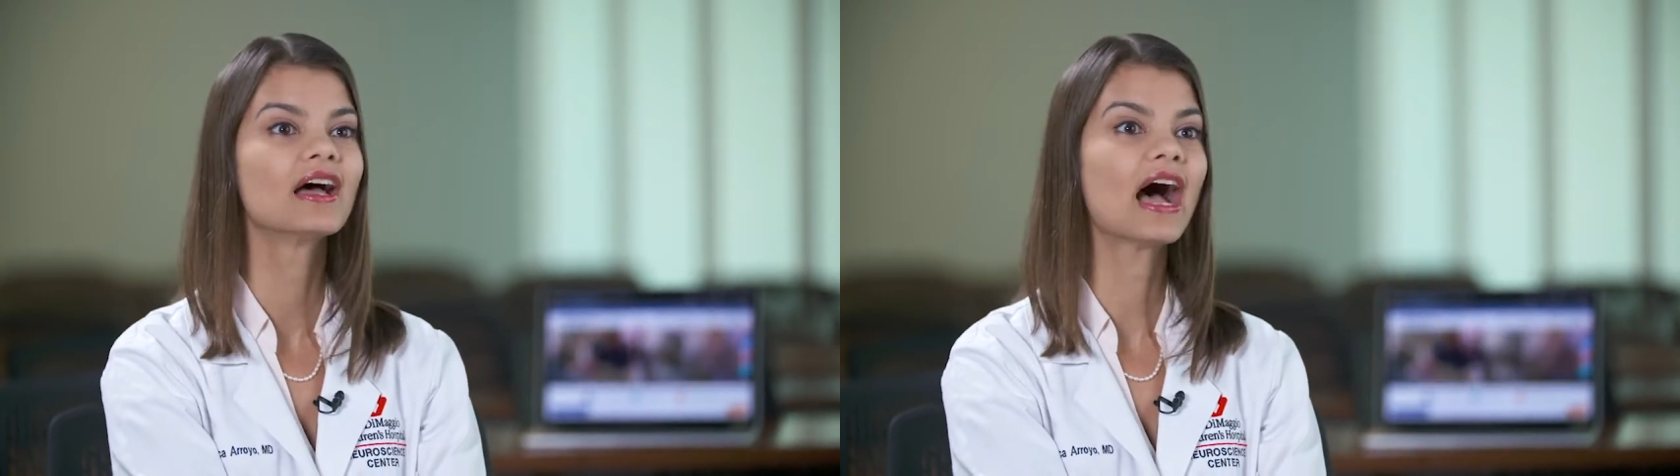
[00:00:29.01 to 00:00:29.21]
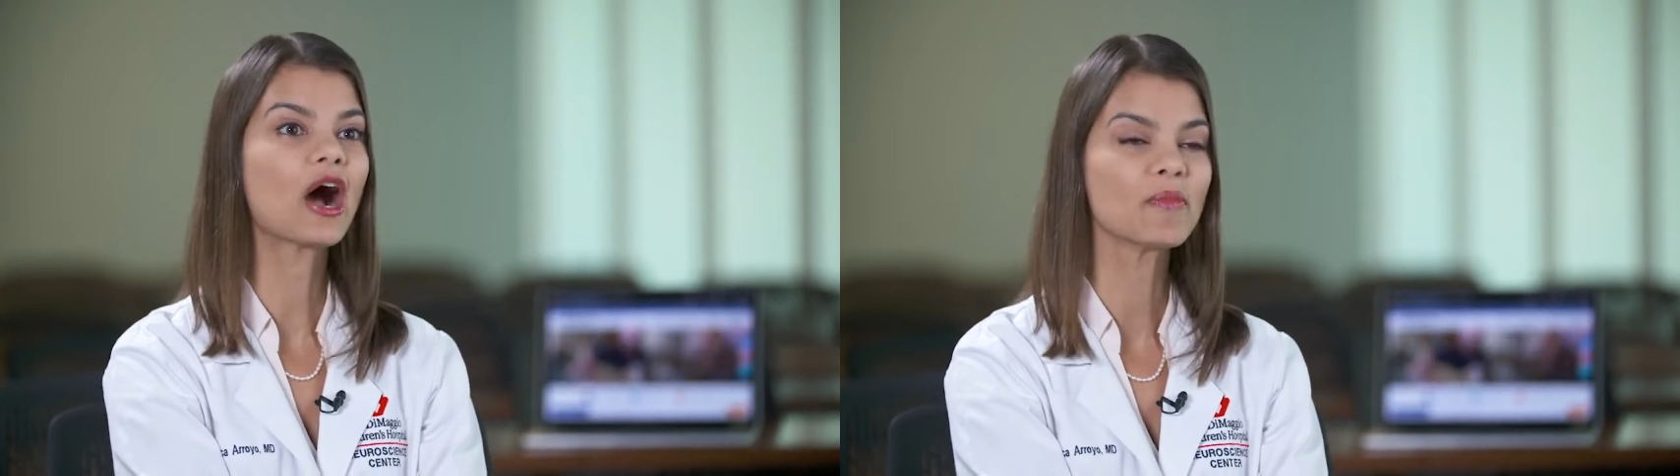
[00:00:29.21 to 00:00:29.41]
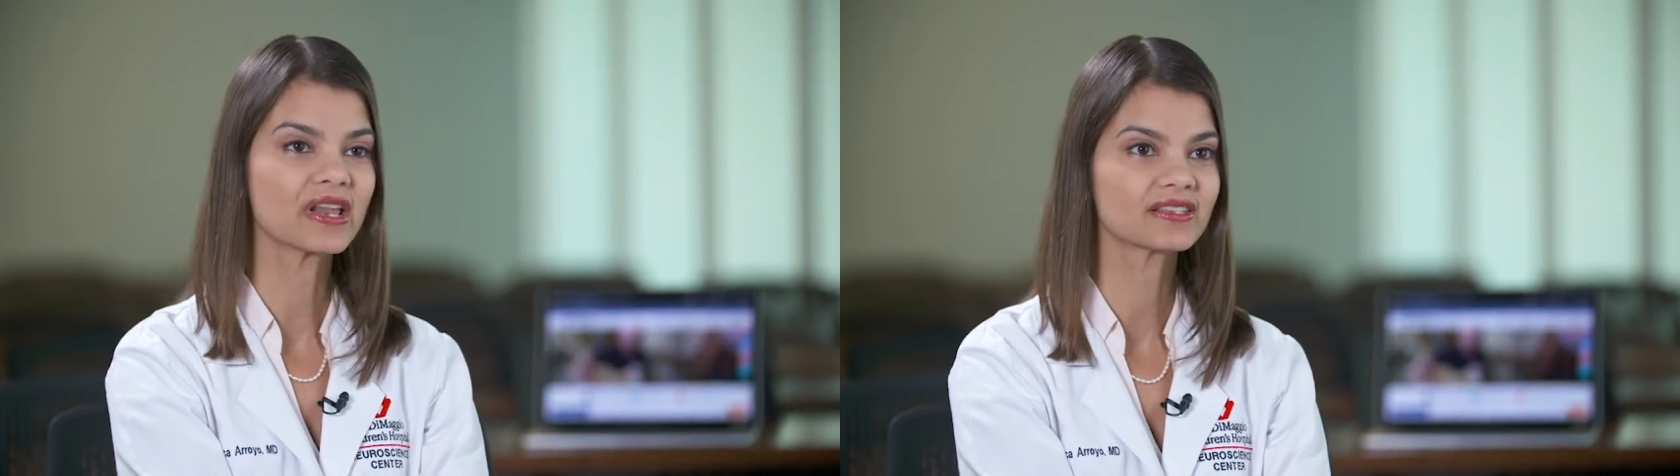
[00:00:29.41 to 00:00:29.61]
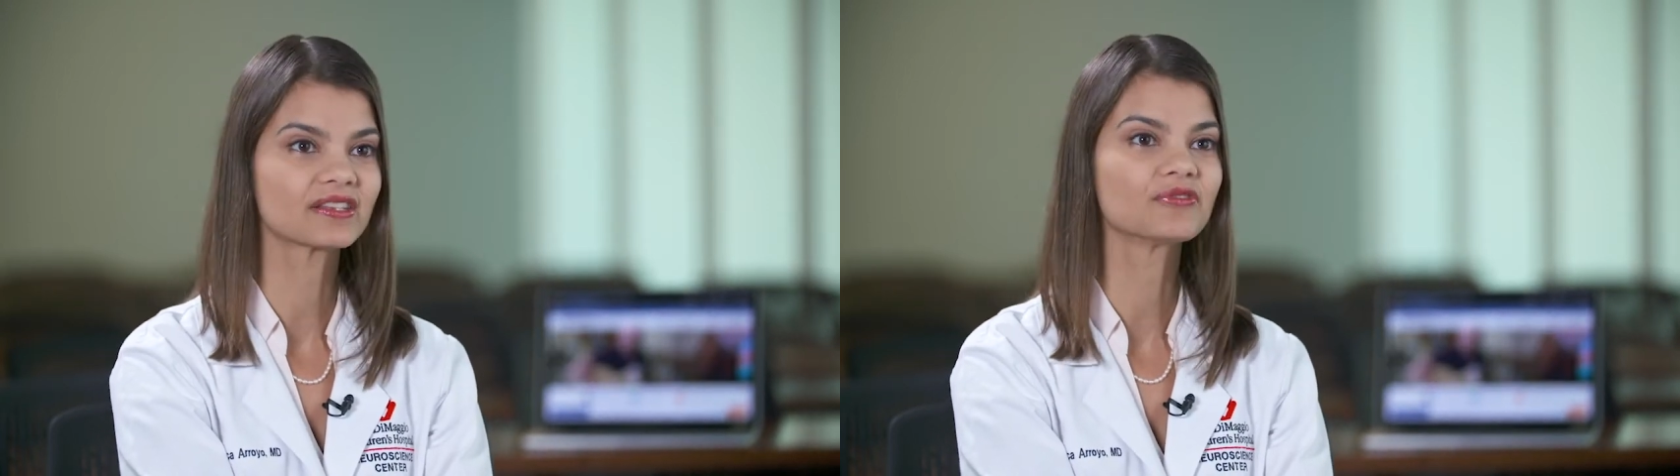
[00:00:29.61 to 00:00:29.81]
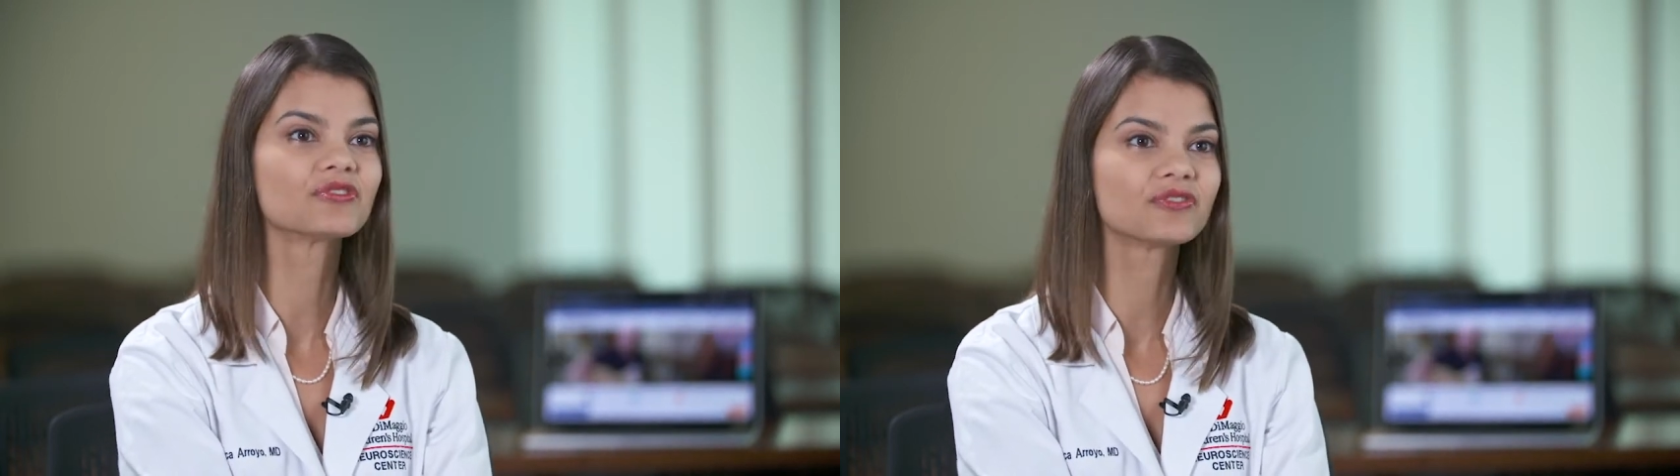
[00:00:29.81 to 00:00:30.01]
how
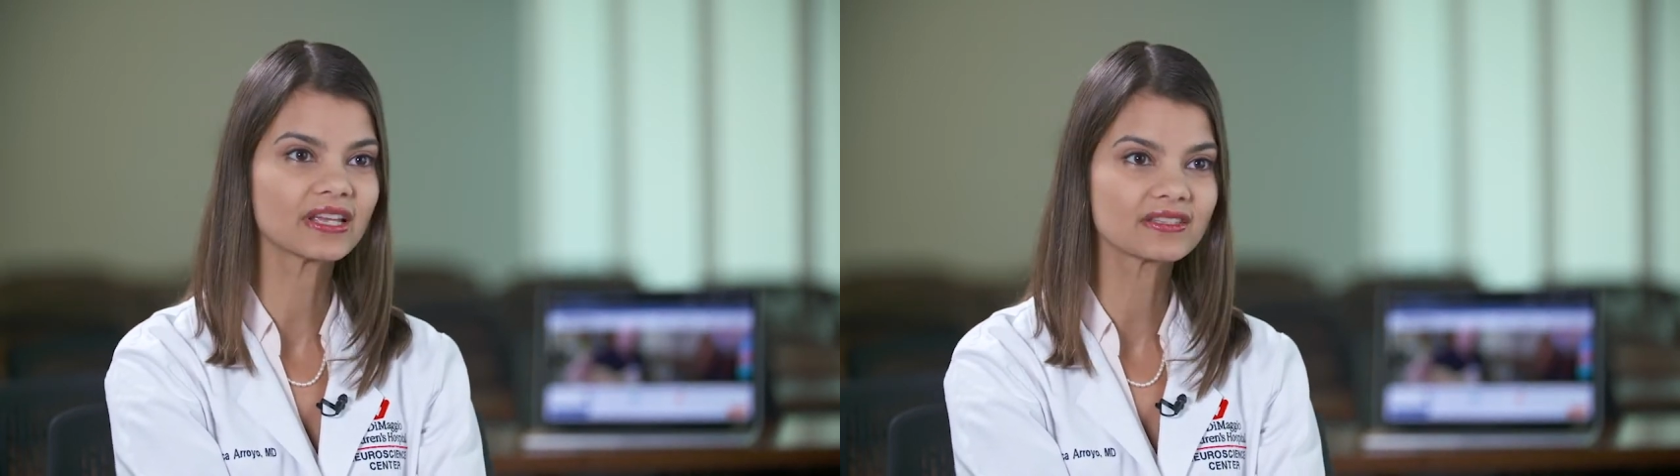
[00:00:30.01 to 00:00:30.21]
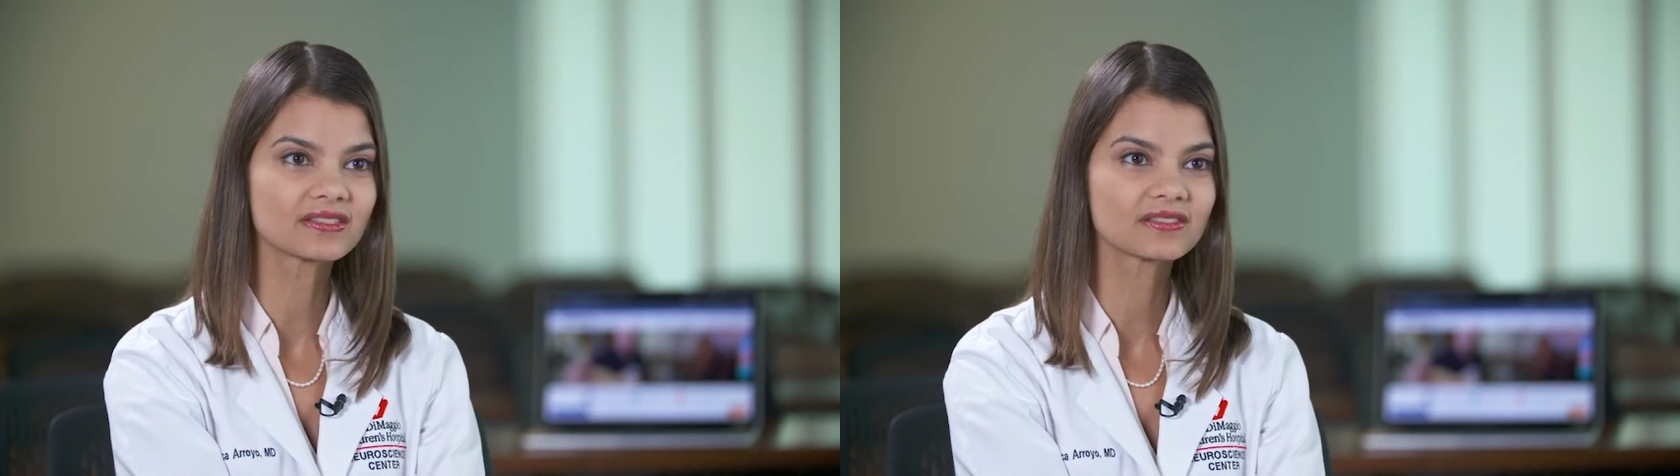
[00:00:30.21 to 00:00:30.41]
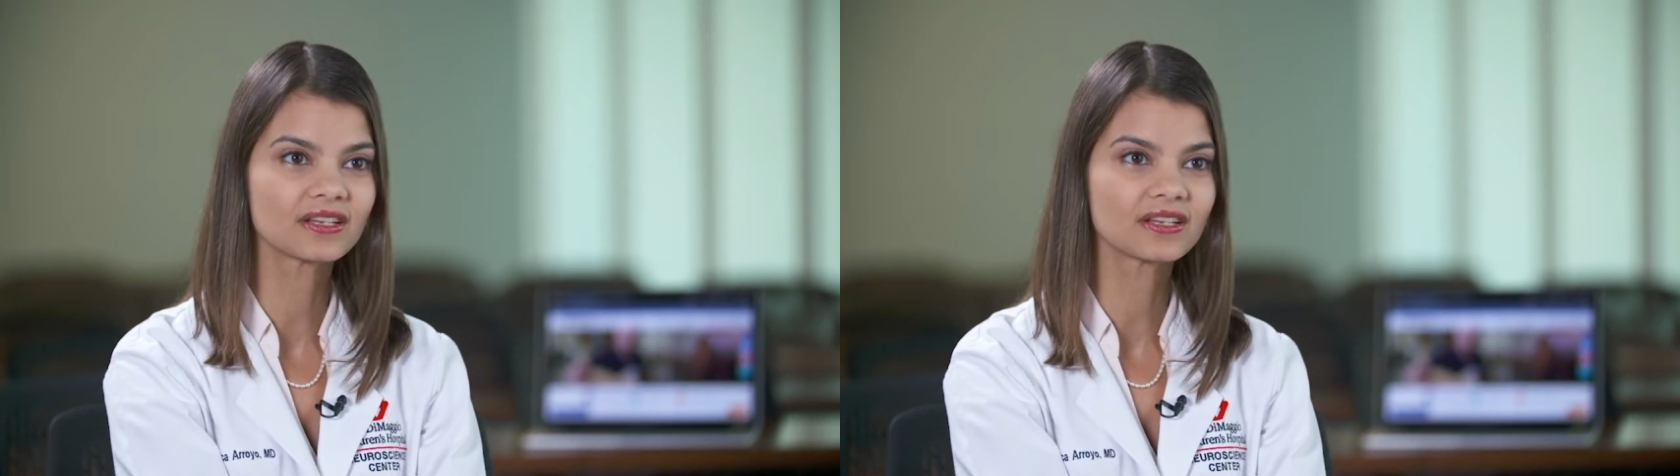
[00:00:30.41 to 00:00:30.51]
medicine fits